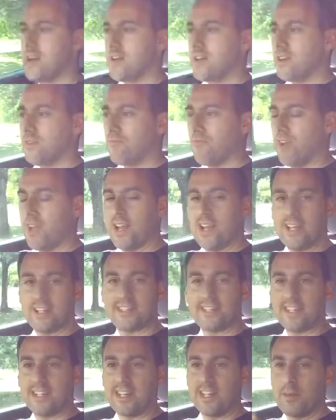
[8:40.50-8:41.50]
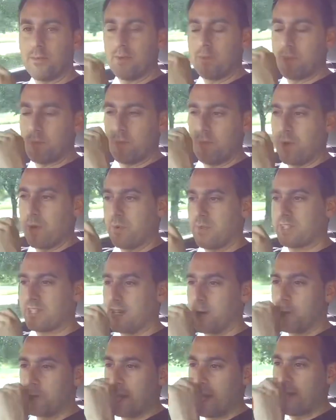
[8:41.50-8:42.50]
realistically we were
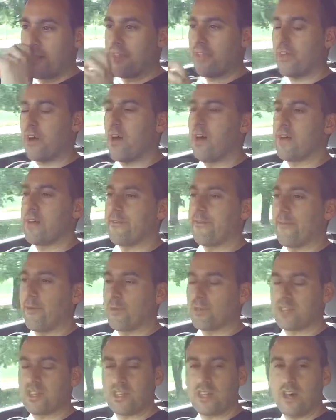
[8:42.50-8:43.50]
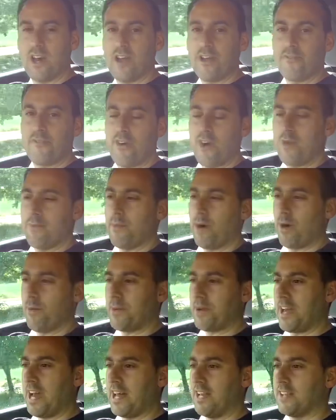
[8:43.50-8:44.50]
still getting 34 to 35 miles per
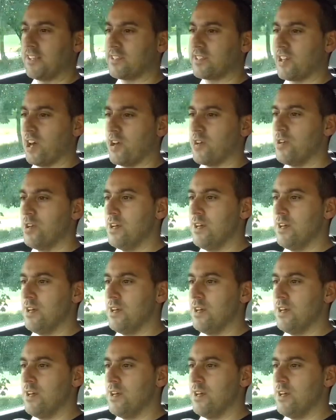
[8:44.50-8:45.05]
gallon. So